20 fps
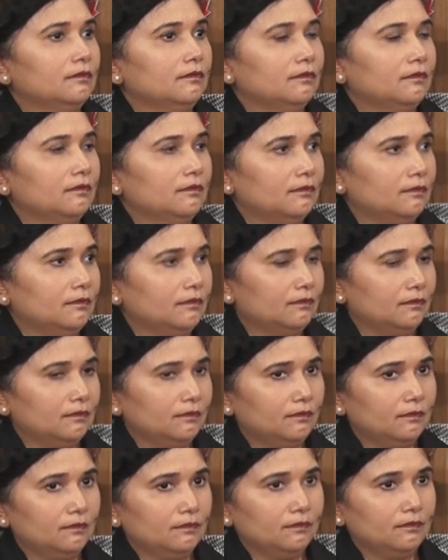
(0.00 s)

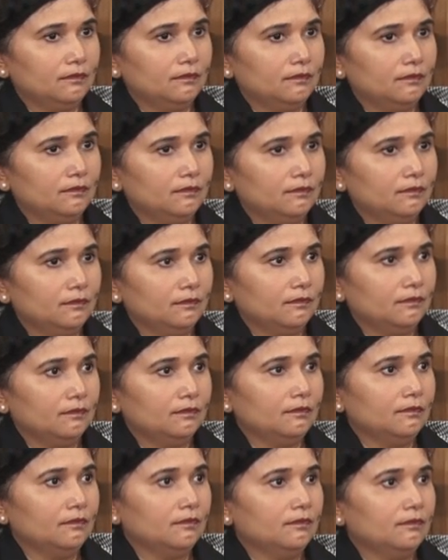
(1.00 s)

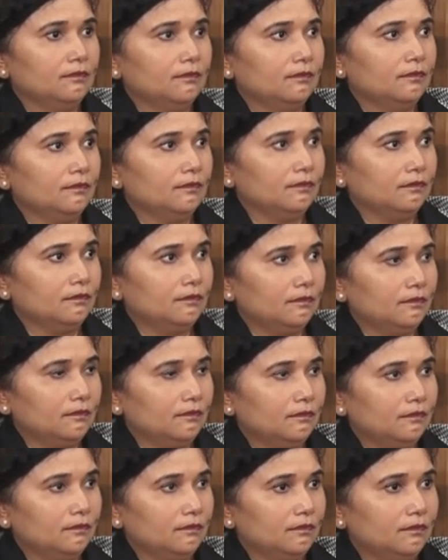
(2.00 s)

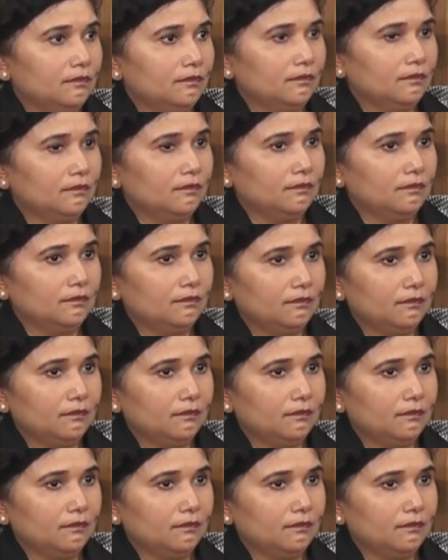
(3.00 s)
The person shown says nothing.